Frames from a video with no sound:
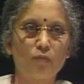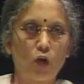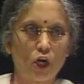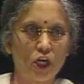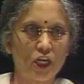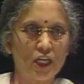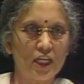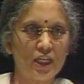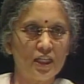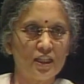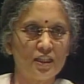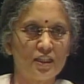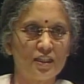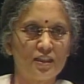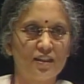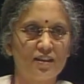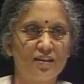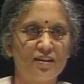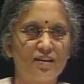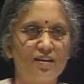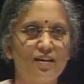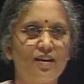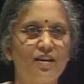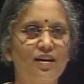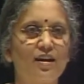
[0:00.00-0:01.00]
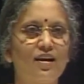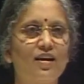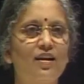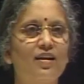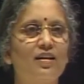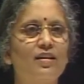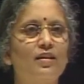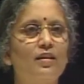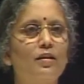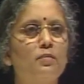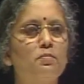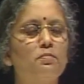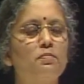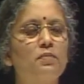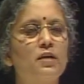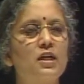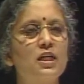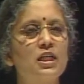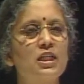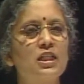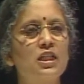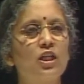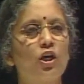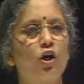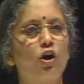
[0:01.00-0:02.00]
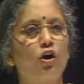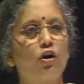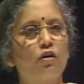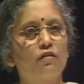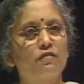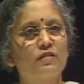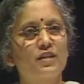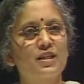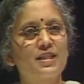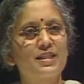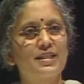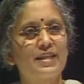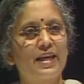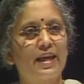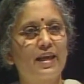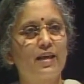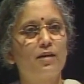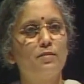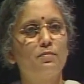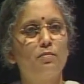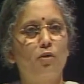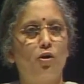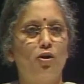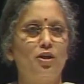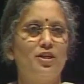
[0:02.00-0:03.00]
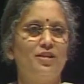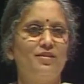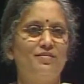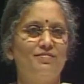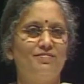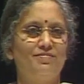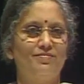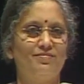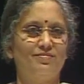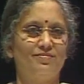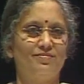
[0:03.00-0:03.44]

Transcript: body, the birth of the second body.